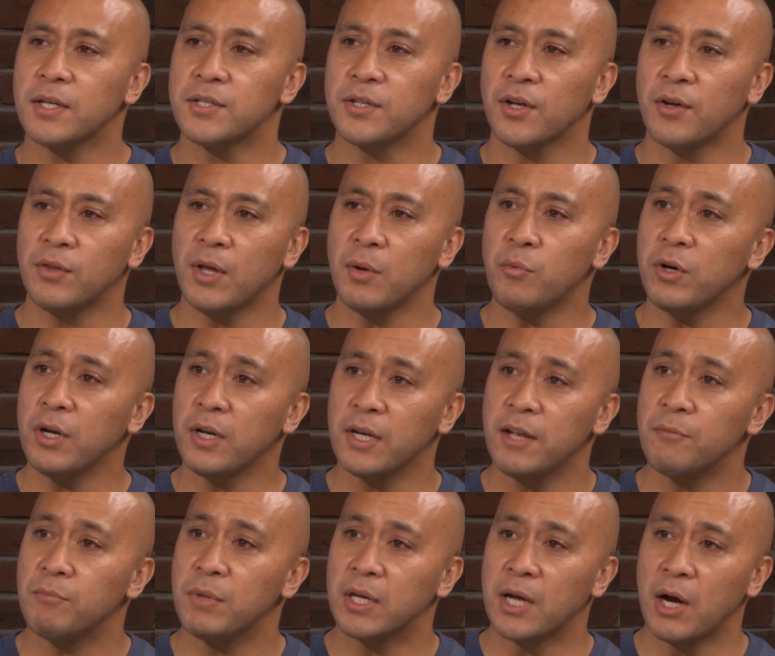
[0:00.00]
so they wouldn't
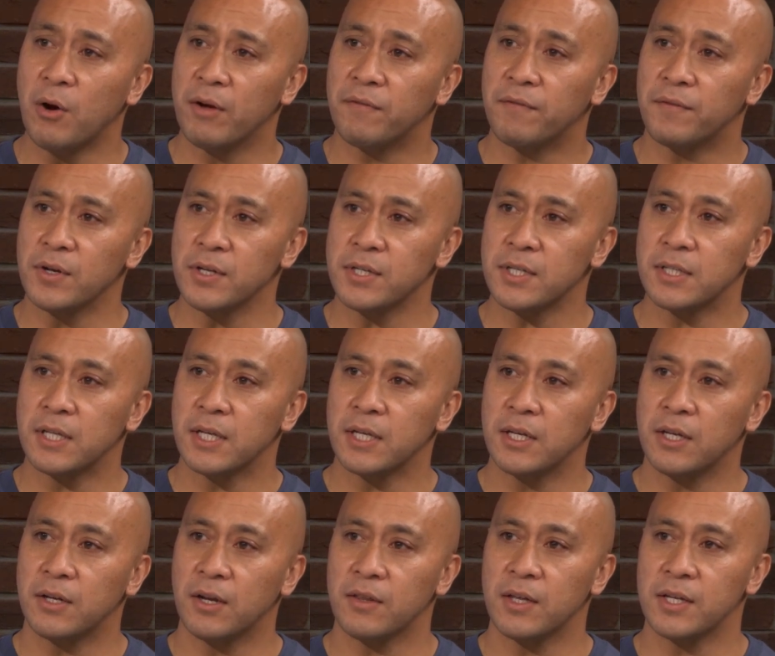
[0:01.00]
let me go at first.
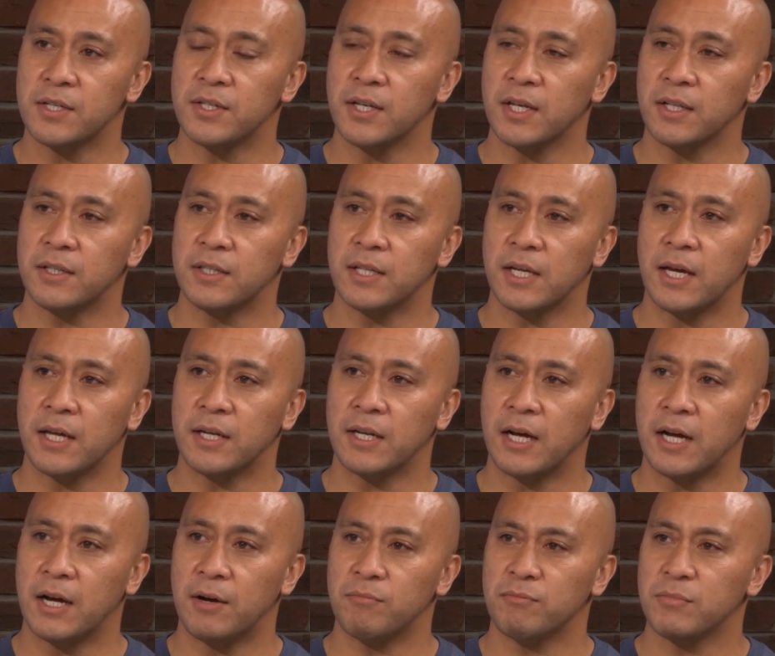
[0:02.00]
They said
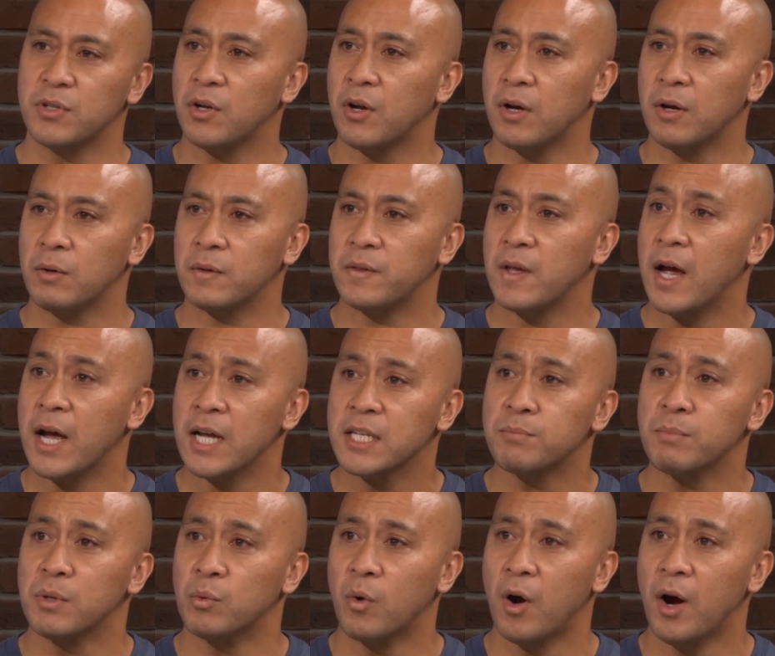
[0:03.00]
that, they
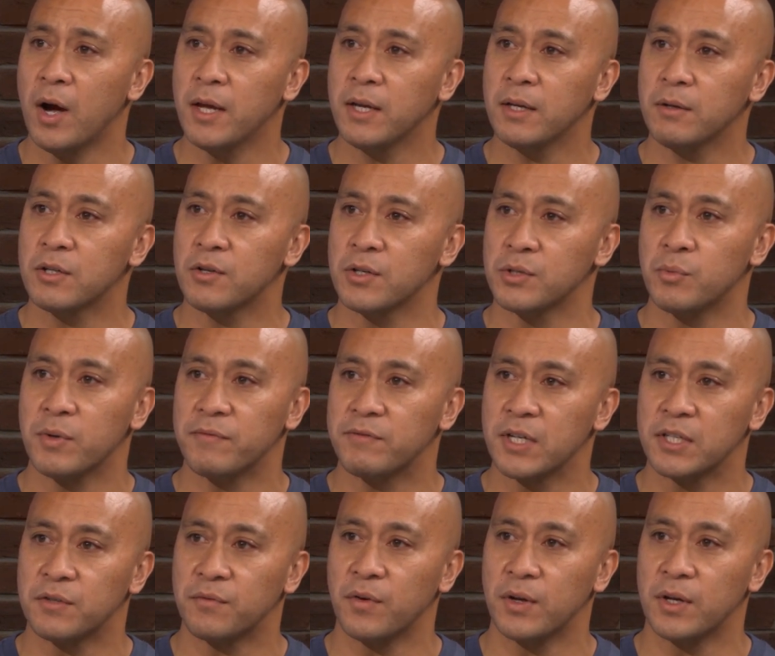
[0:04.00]
asked me why, because we've
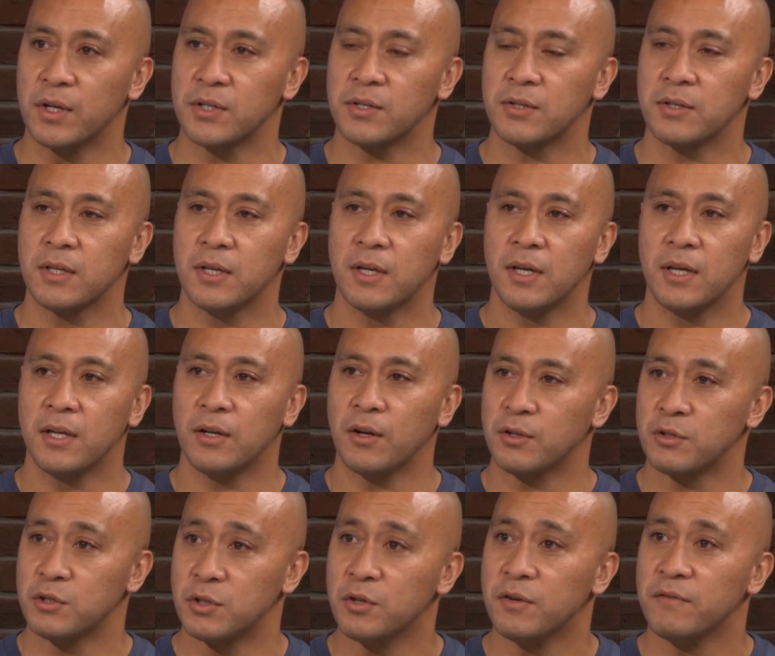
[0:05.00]
just finished
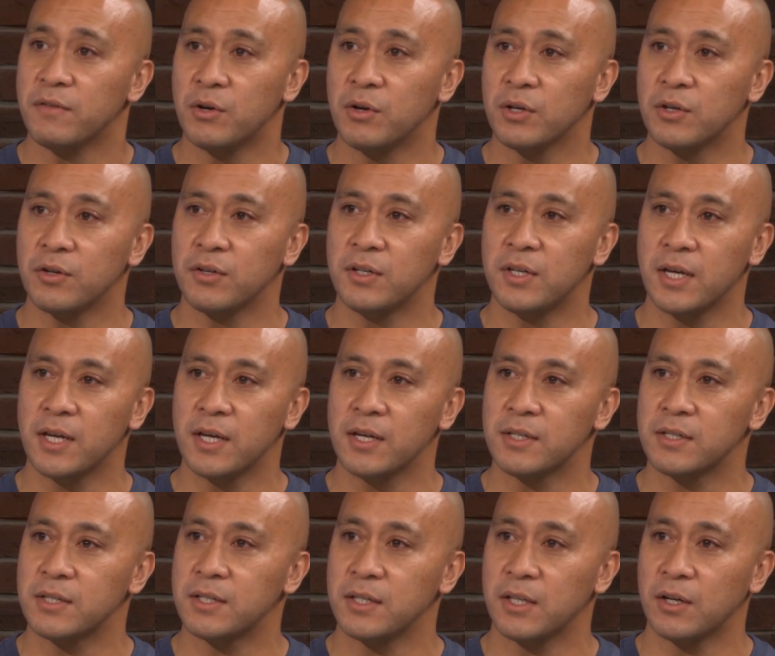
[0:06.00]
2 very good
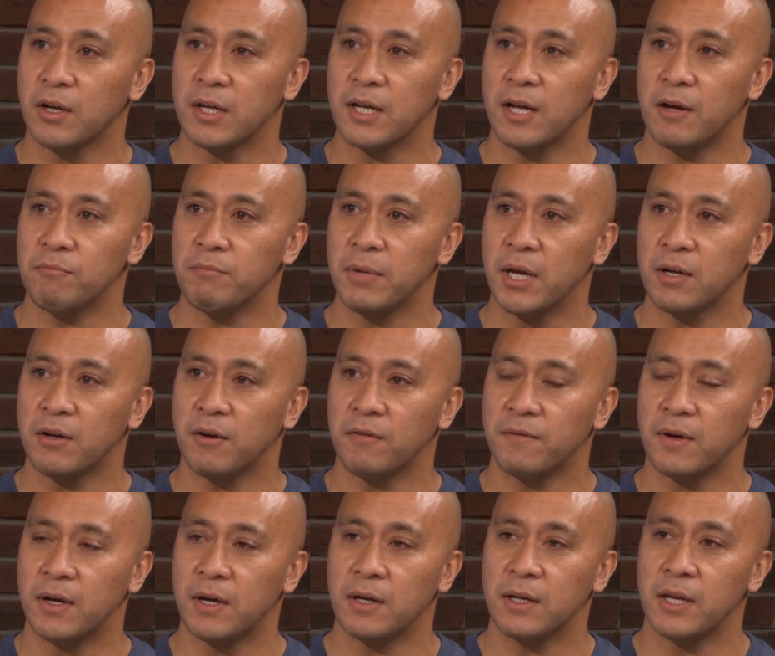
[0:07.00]
years, come back
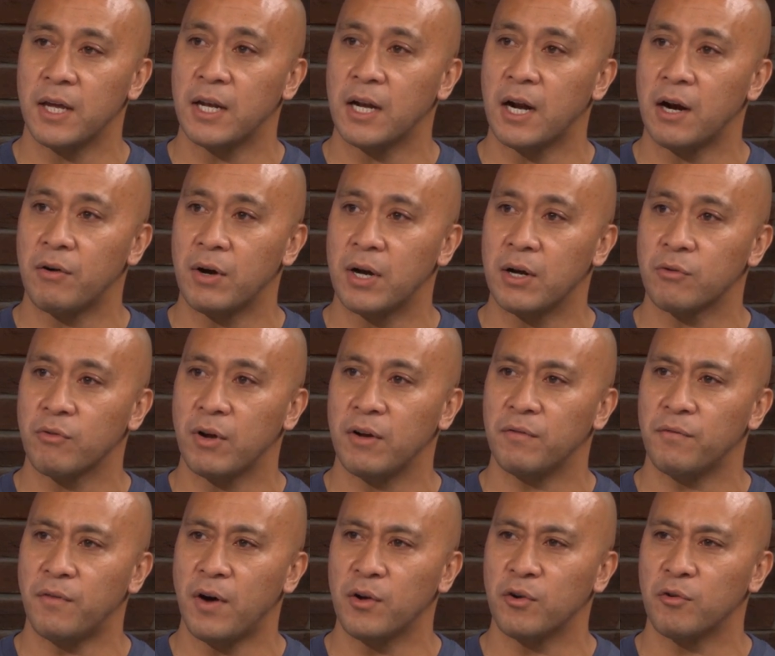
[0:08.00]
of a NRL
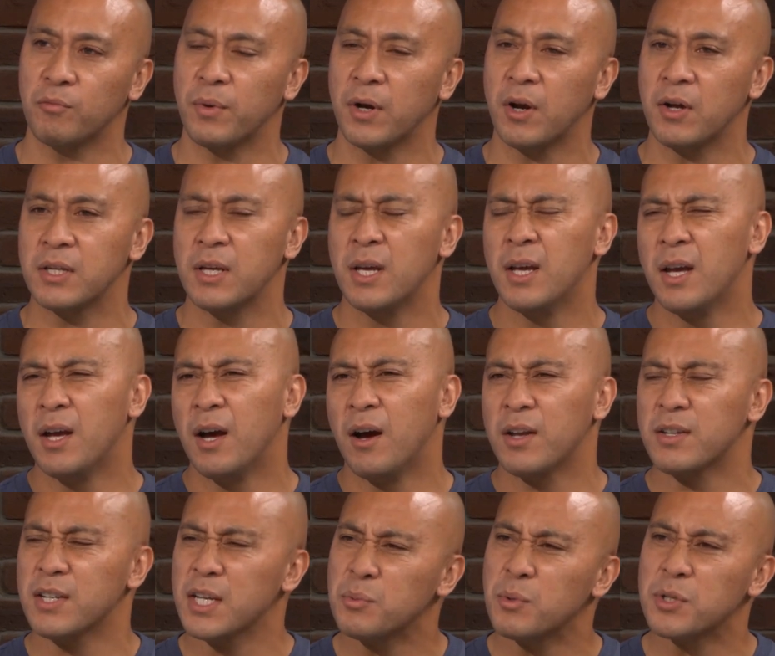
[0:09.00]
grand final. But
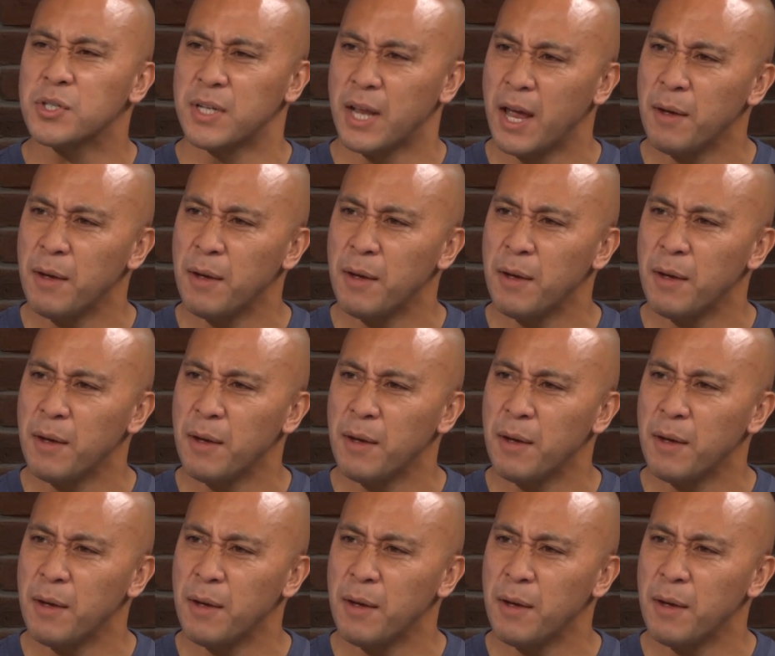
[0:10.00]
I just wasn't